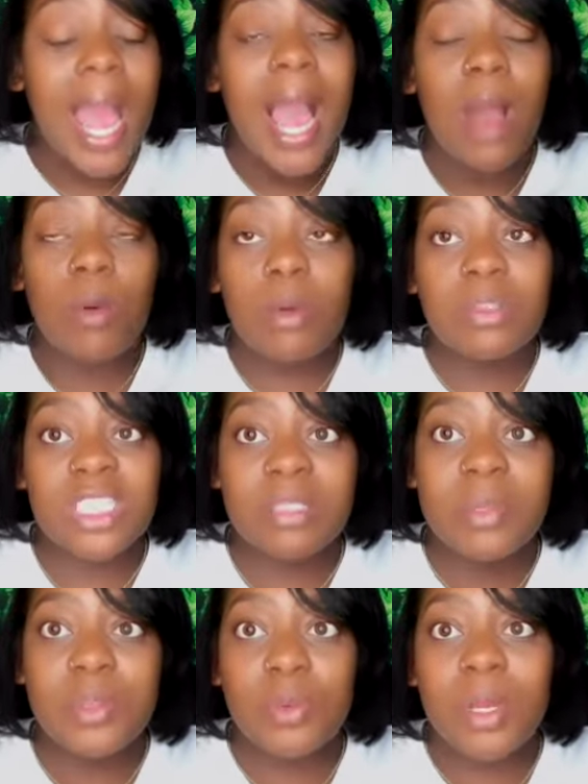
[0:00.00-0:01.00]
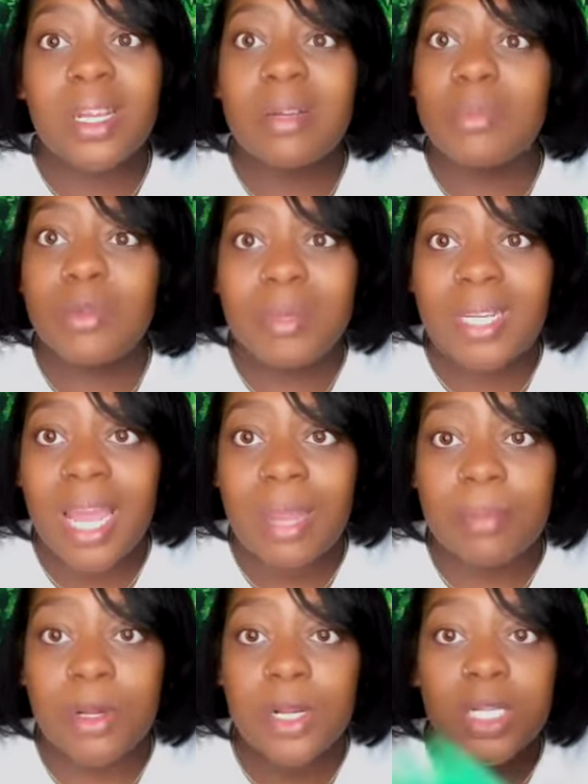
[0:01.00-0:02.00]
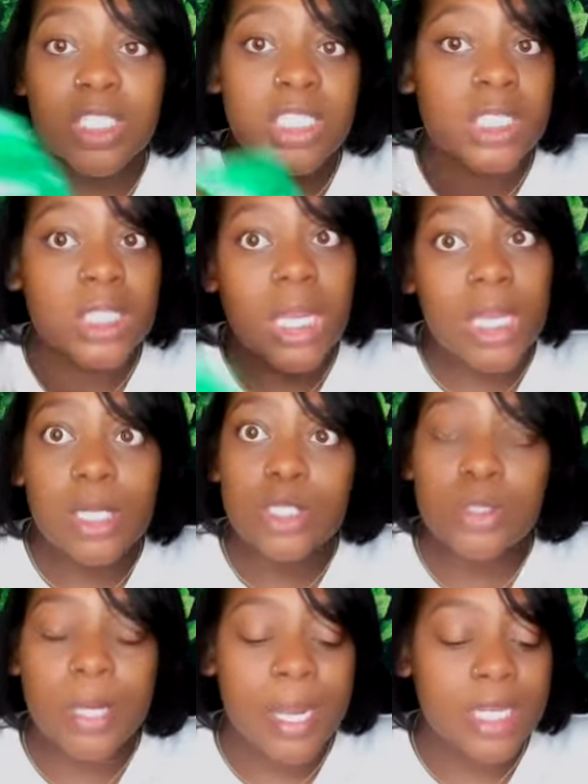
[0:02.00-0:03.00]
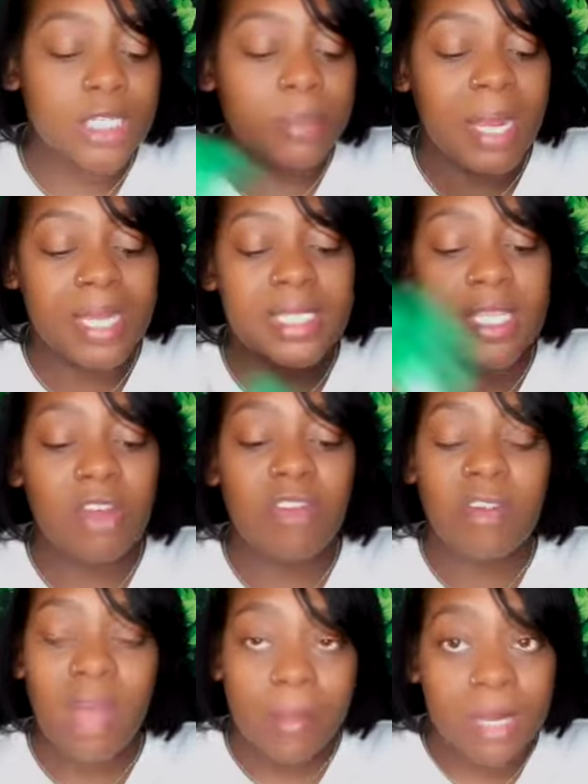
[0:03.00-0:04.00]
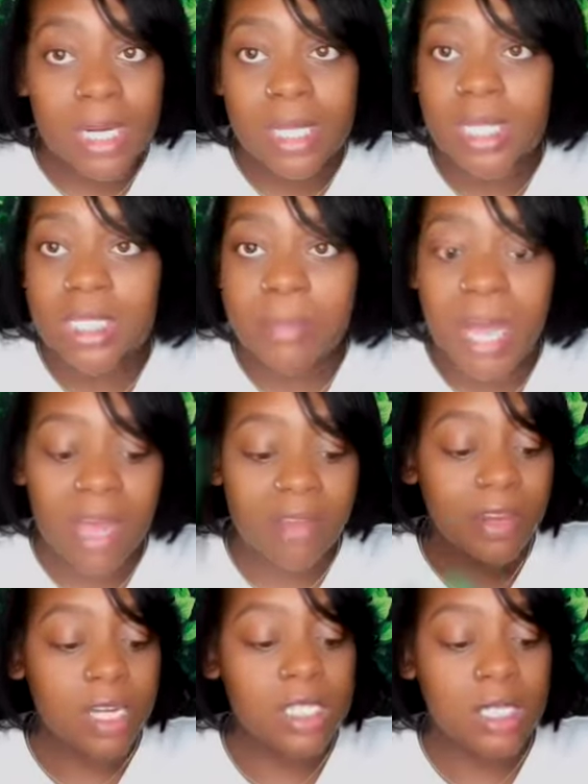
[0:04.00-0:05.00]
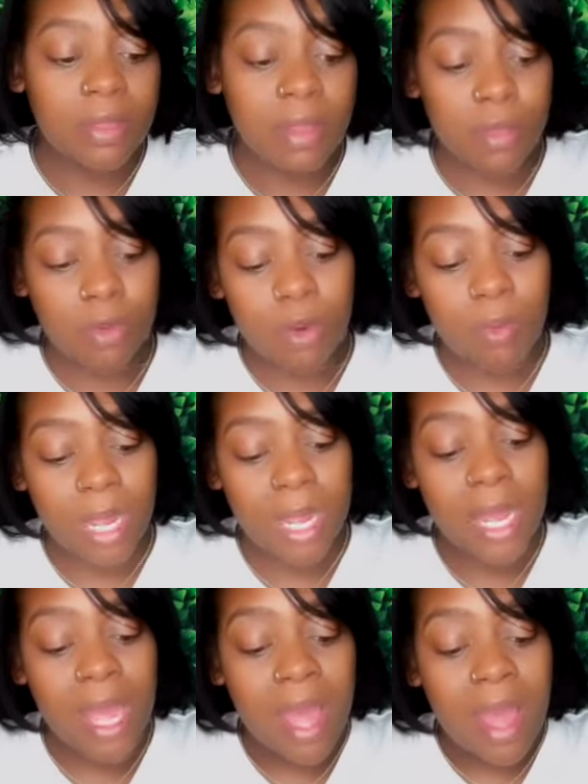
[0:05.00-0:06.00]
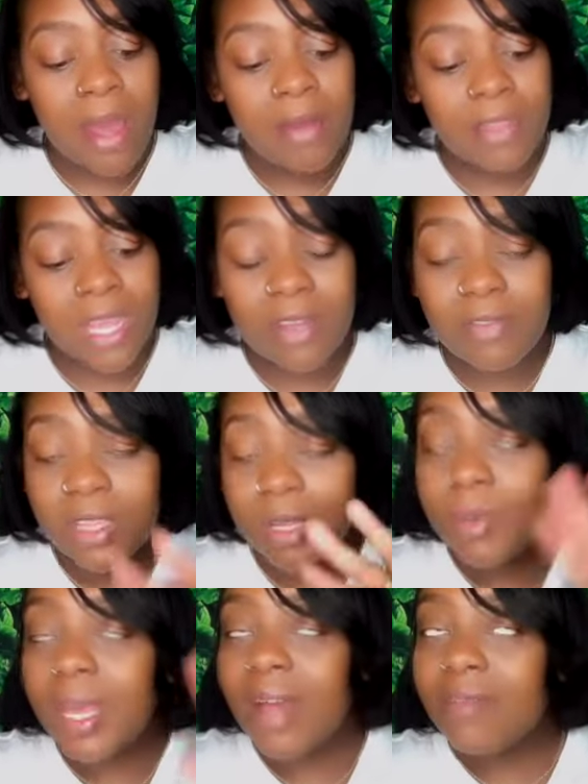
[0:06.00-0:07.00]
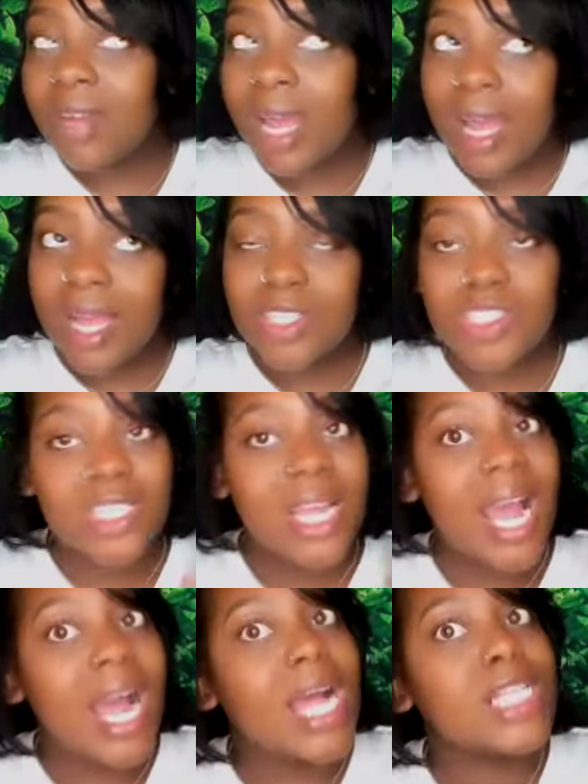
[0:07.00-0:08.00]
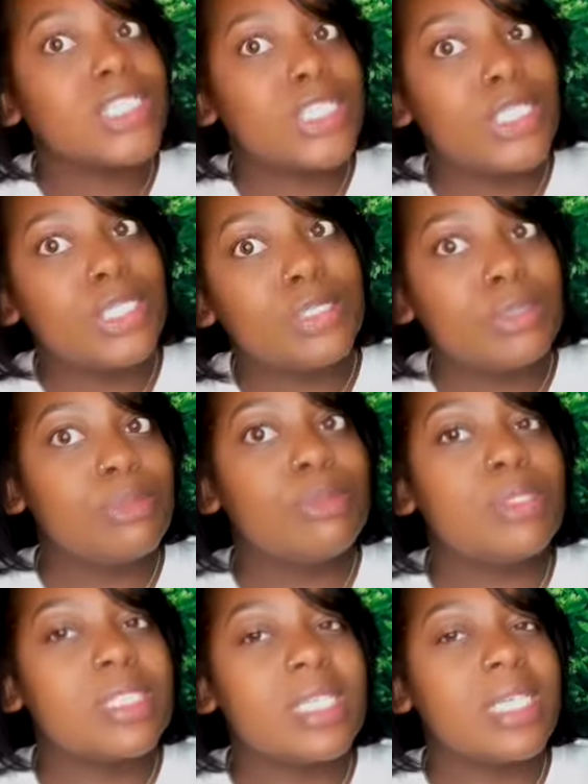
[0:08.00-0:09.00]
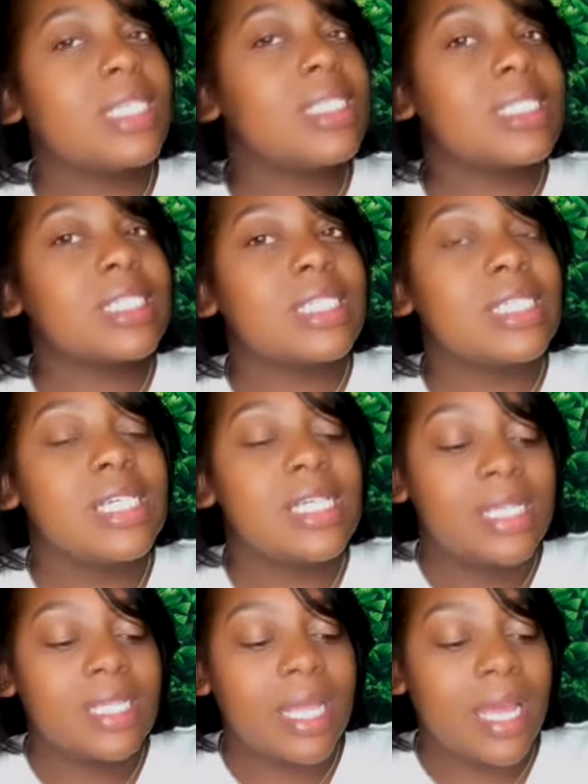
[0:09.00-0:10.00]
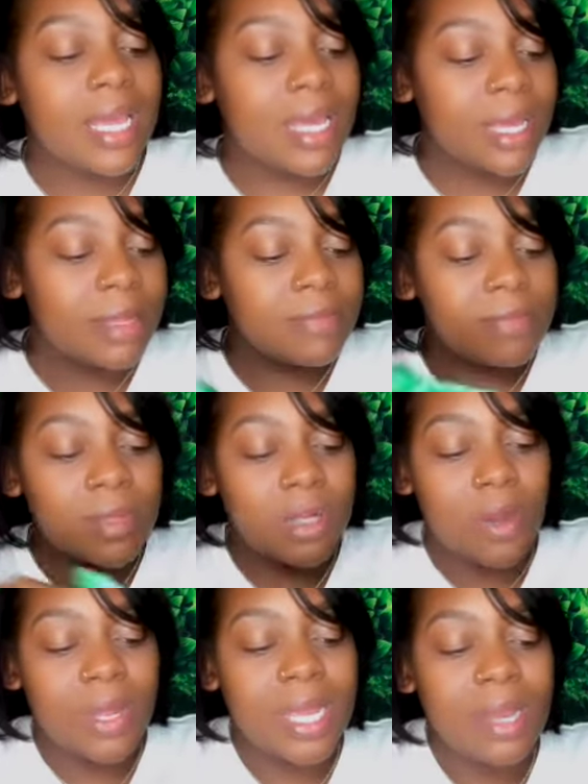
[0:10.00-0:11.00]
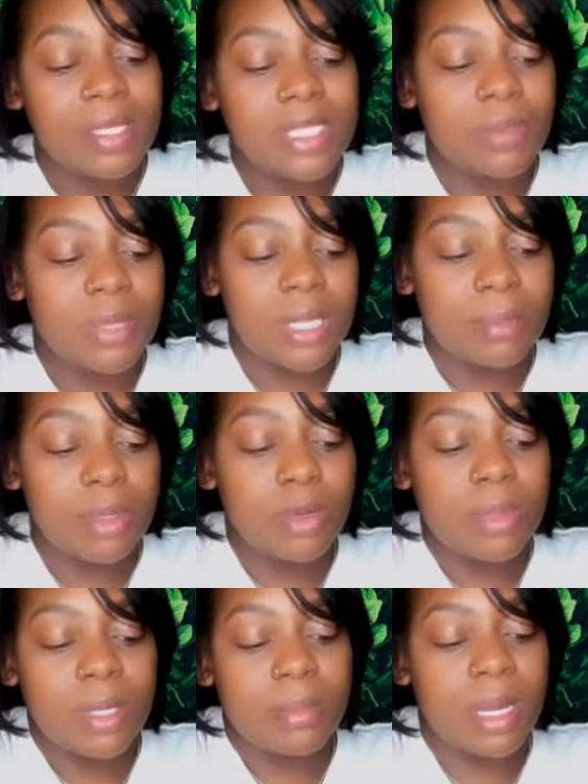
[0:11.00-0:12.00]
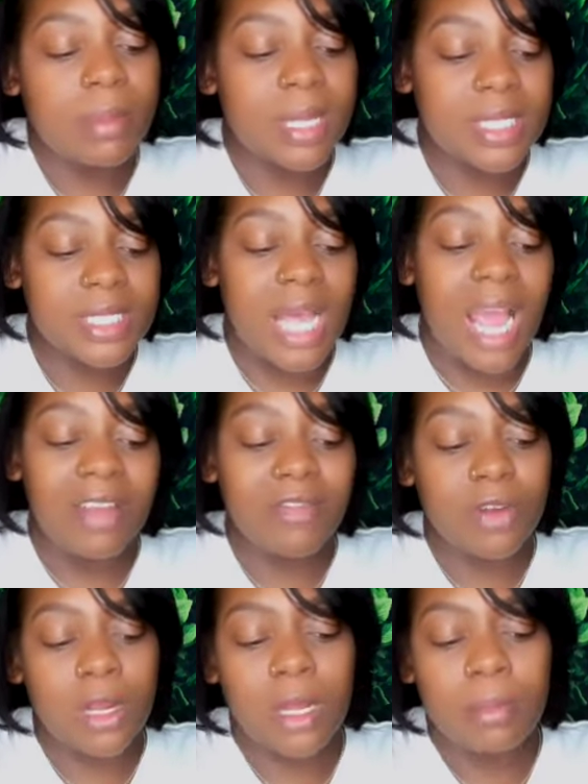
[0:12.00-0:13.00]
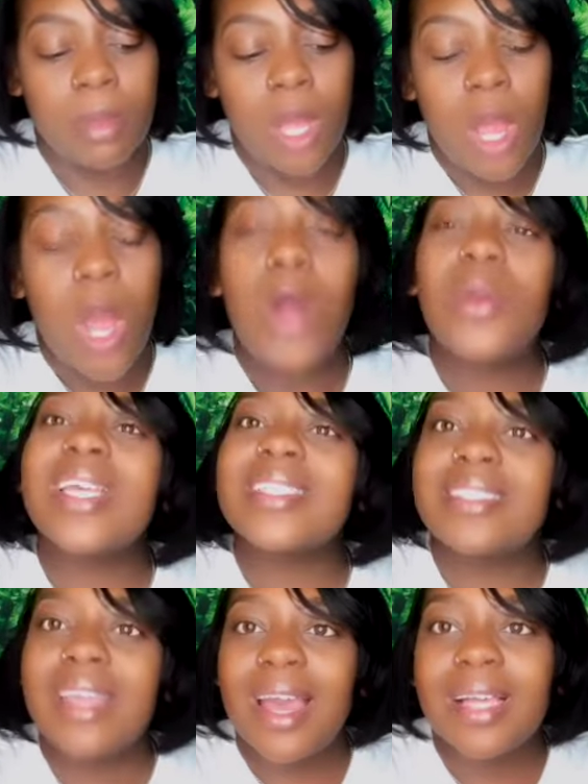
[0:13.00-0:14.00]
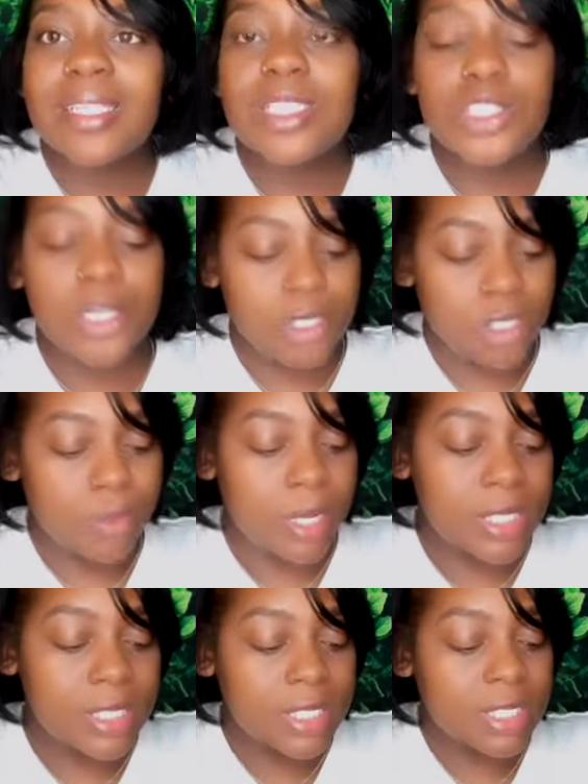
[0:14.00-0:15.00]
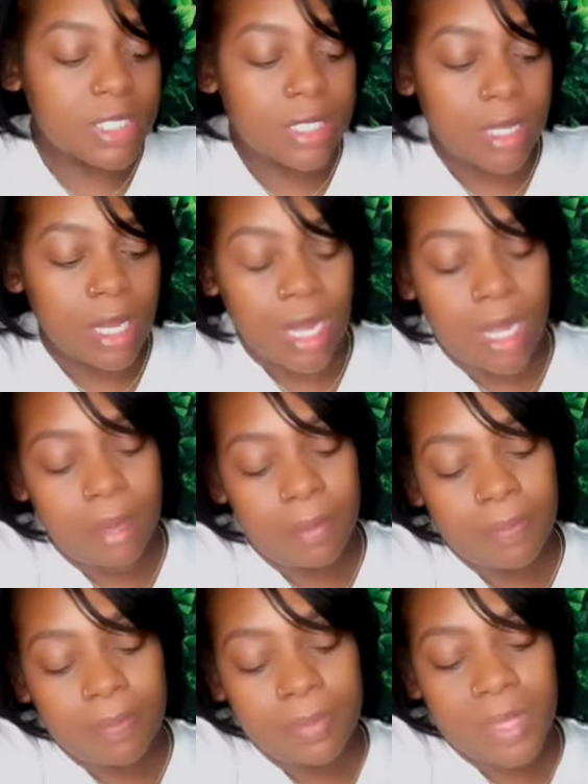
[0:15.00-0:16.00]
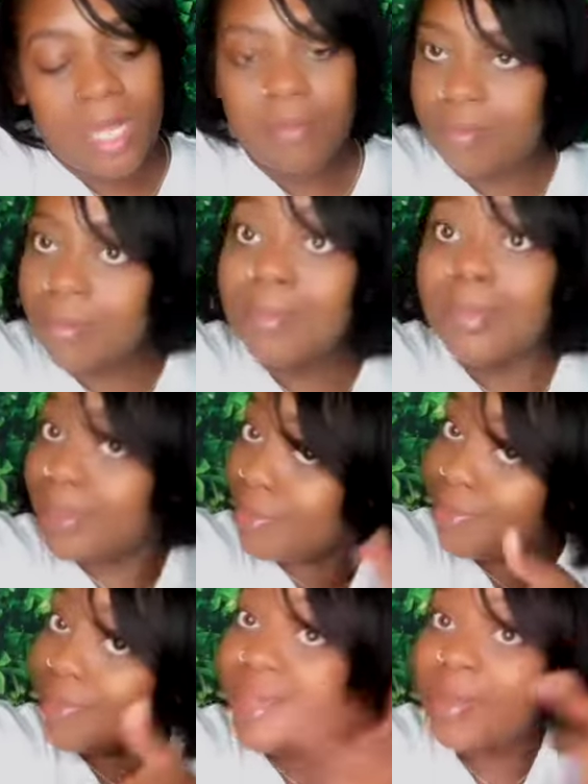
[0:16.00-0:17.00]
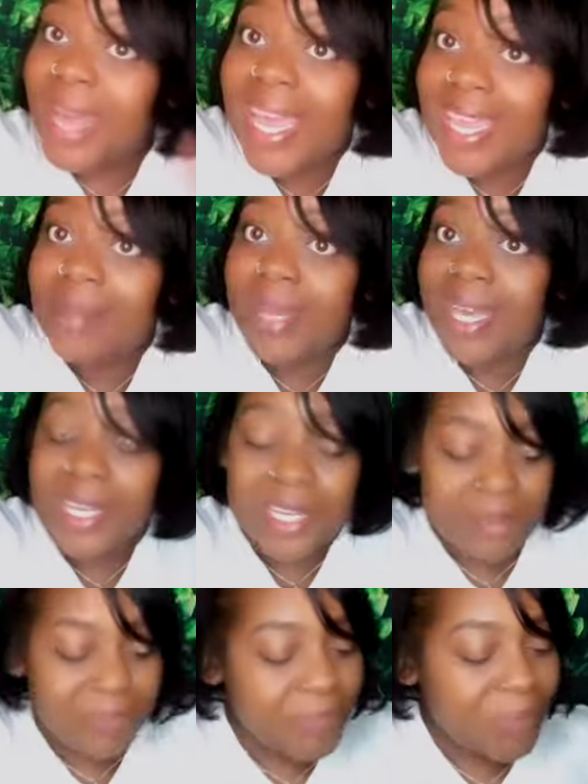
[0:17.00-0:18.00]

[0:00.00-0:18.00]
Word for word: I won't just be throwing a poopy diaper just in a trash by itself. I put it in this bag first and then throw it away. Thankfully, we have not actually had to use it. Like, you know, he hasn't really pooped in public aside from, oh yes, he has at church once. Um, and the bag came handy.